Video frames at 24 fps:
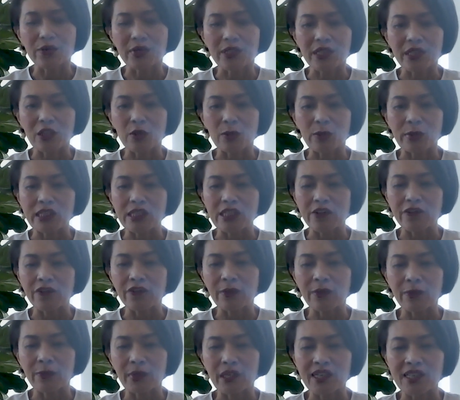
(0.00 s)
was a little bit
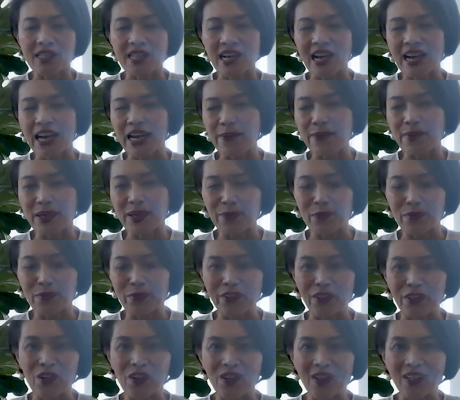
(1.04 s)
different because I had been with
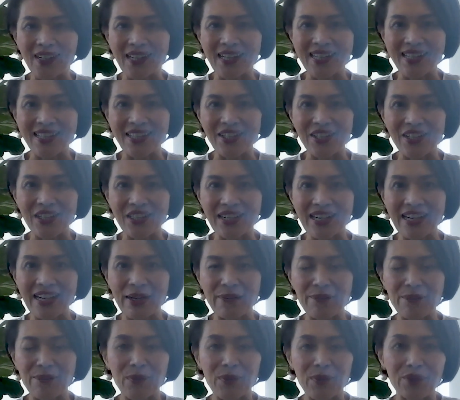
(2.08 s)
the organization at
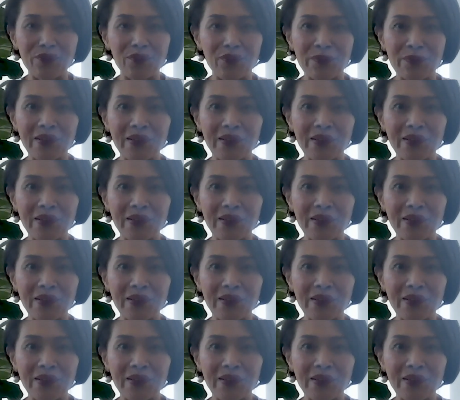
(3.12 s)
that point for about